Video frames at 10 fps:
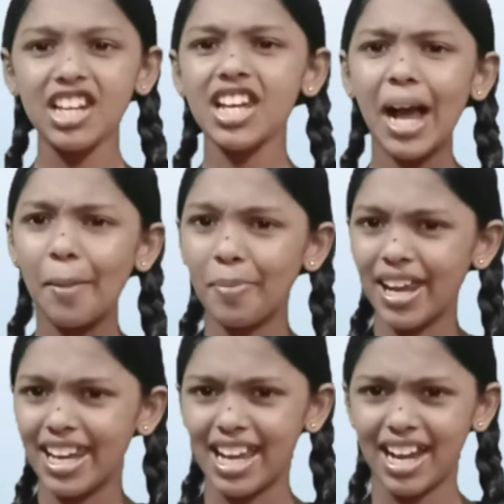In your
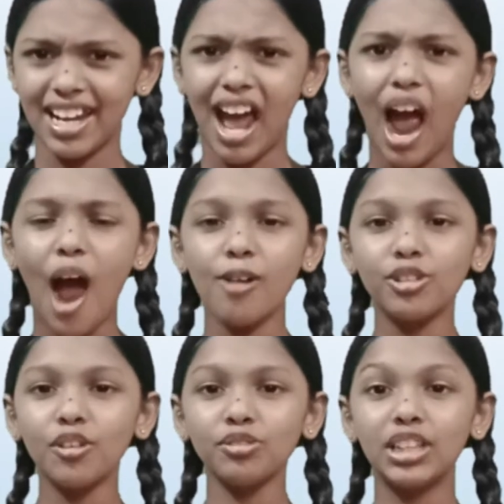opinion,
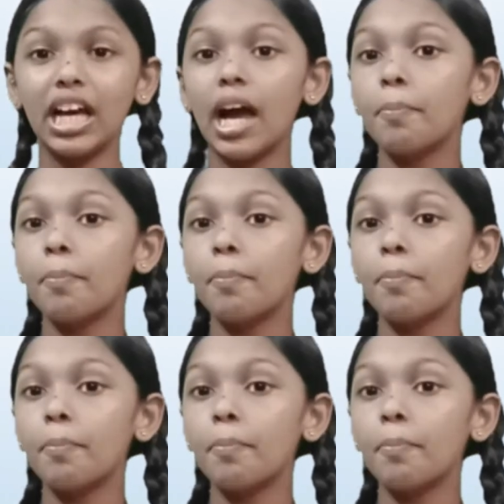out of the